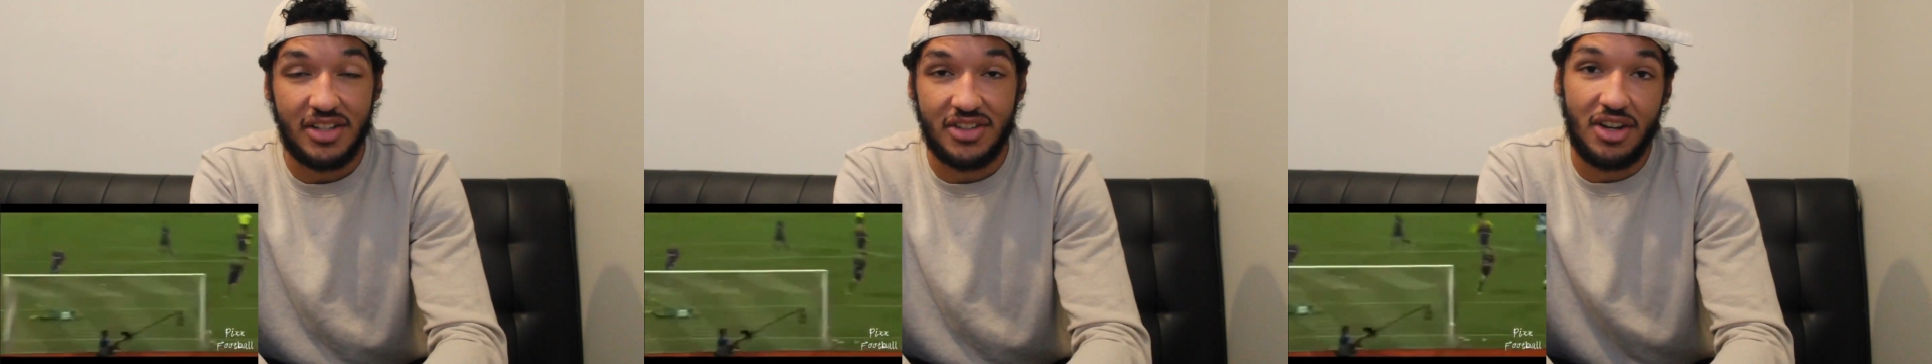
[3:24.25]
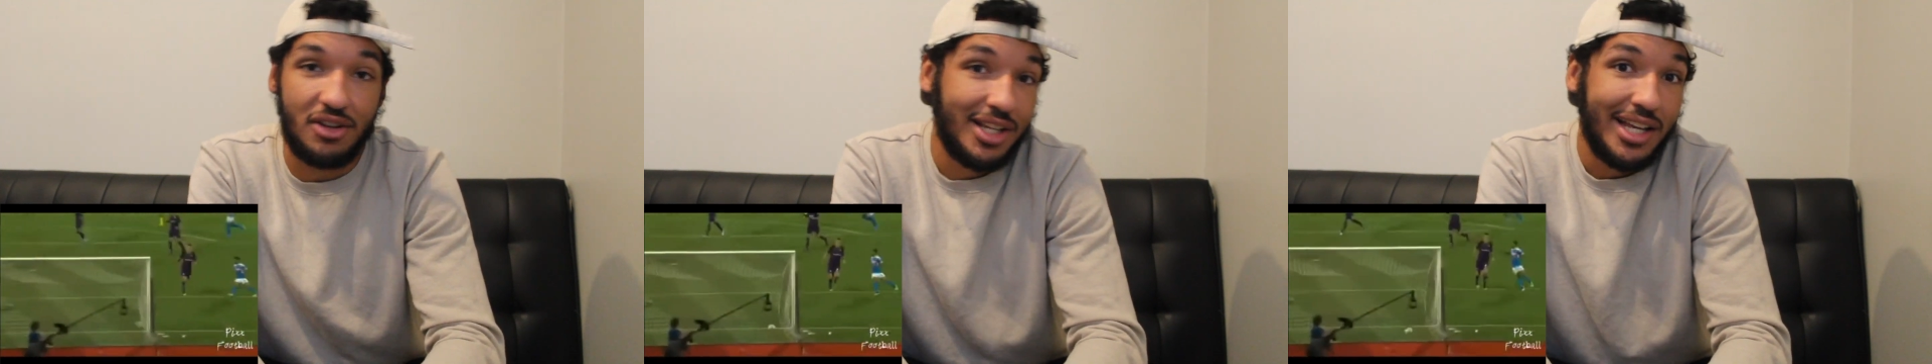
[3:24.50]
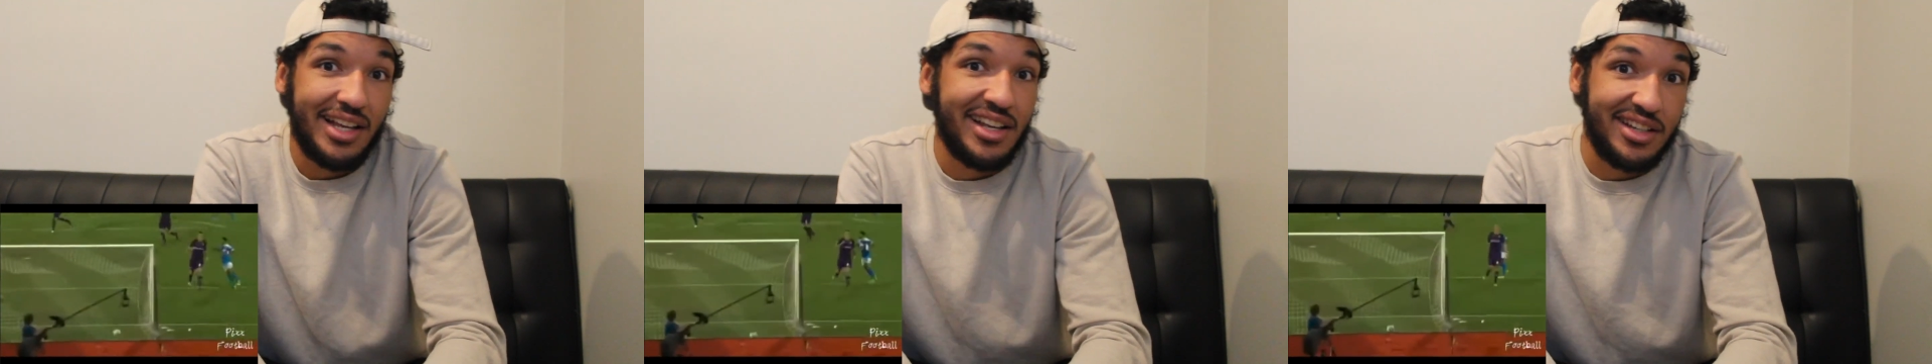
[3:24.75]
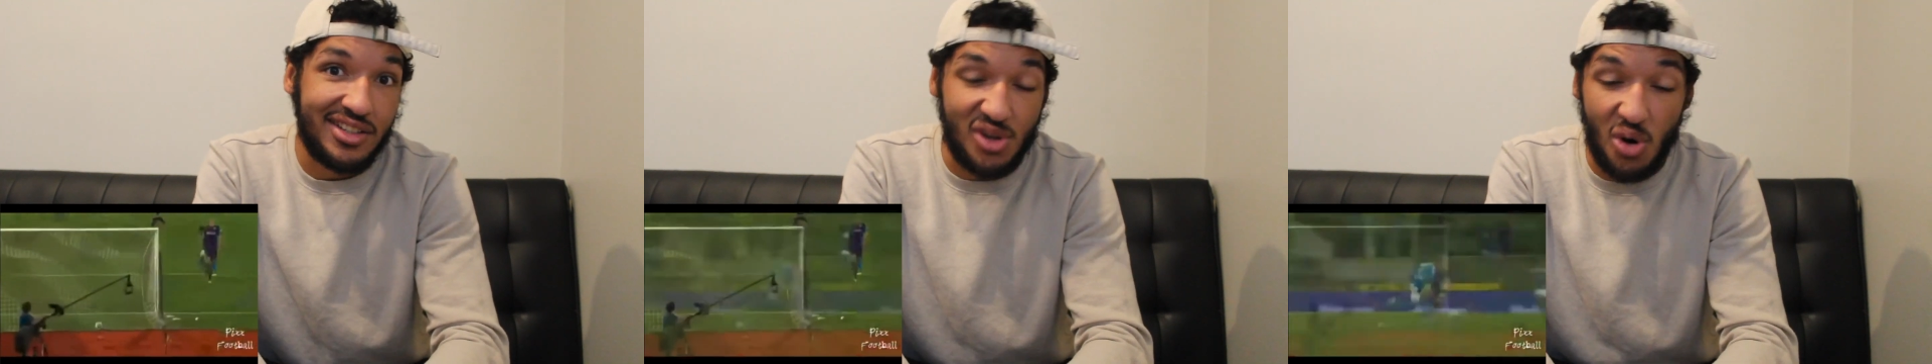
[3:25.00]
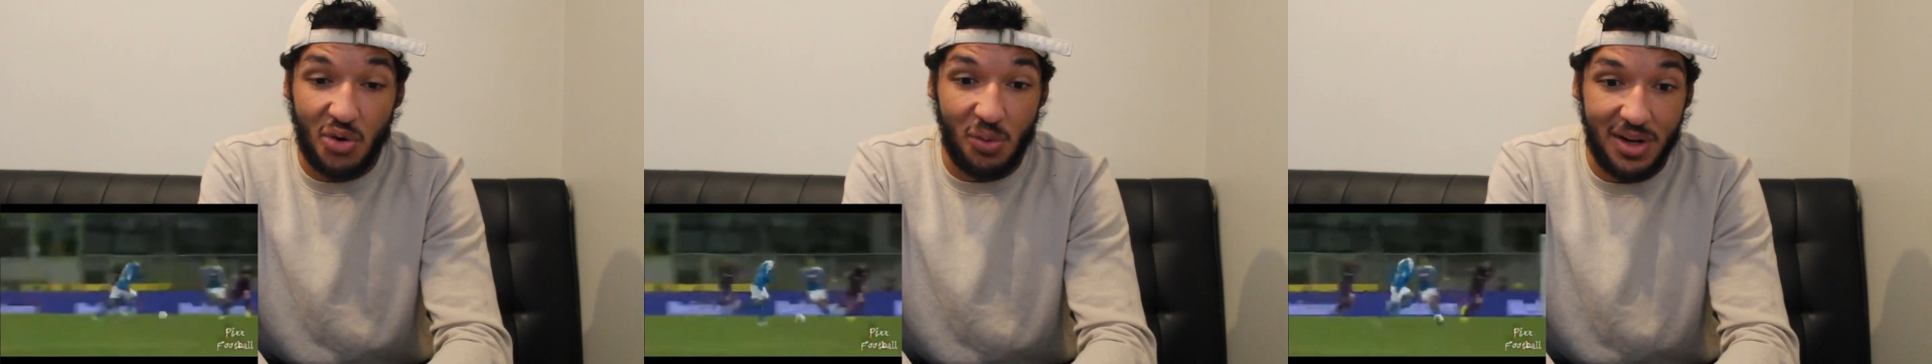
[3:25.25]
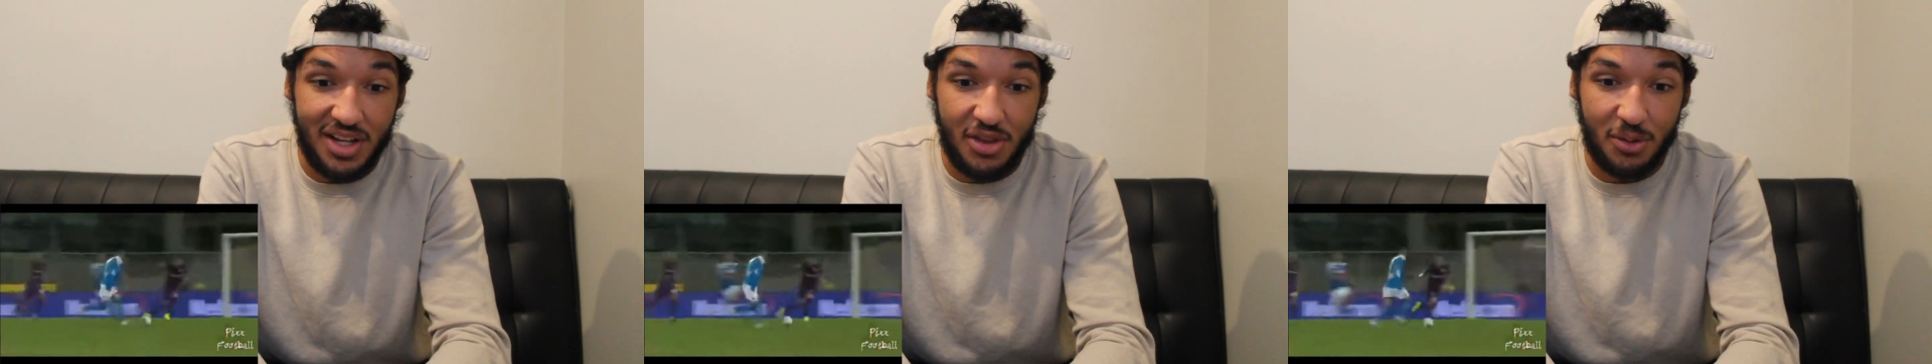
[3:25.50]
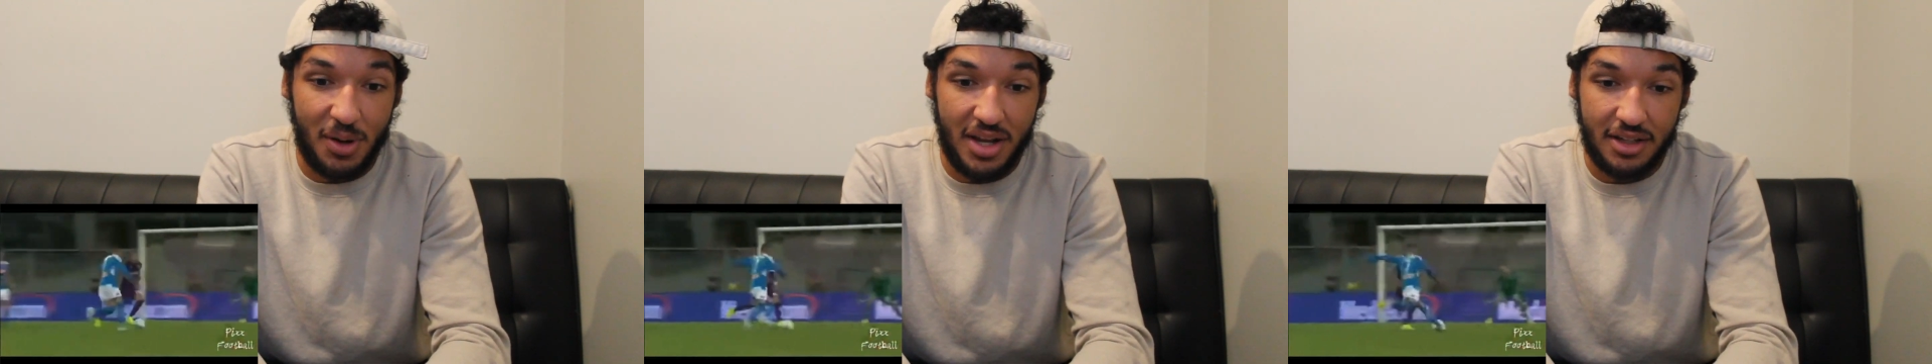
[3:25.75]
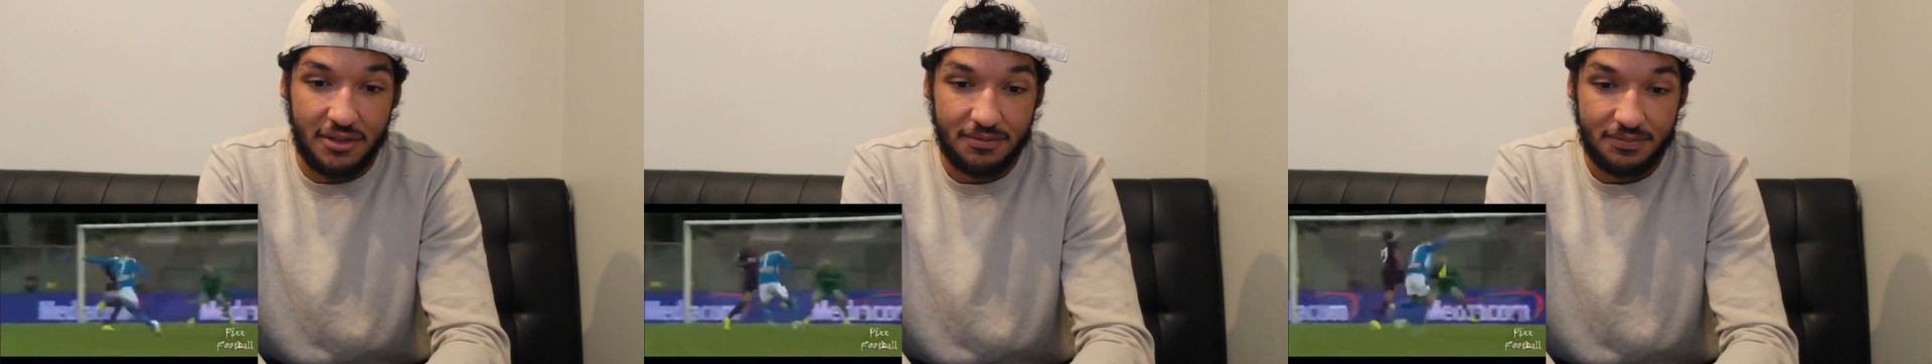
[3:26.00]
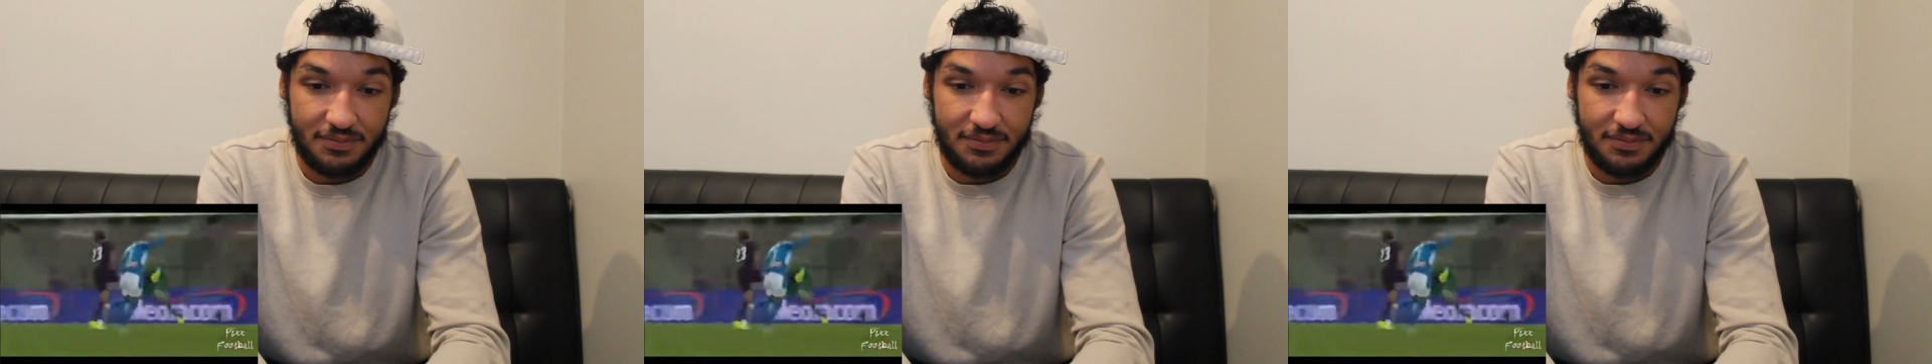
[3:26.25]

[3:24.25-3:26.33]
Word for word: So he scored one either way.